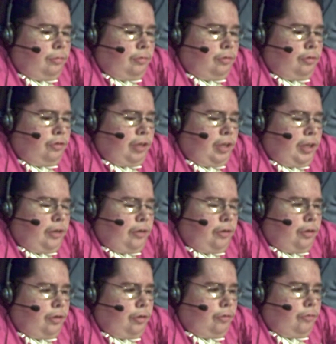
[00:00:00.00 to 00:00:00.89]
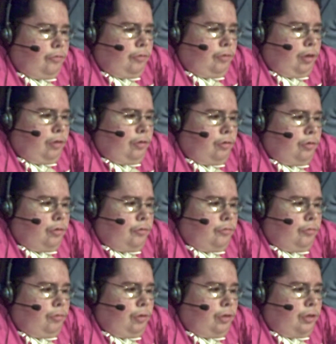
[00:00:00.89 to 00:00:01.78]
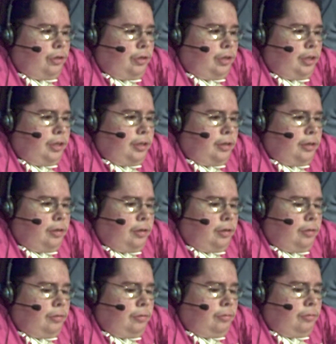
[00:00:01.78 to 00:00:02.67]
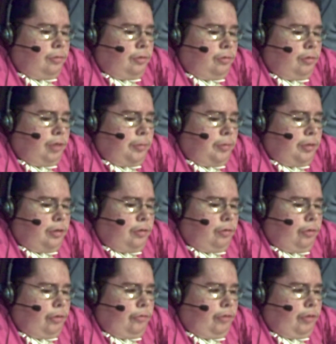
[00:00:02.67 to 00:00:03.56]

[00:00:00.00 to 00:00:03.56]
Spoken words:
channeling her father's voice and screaming, "You're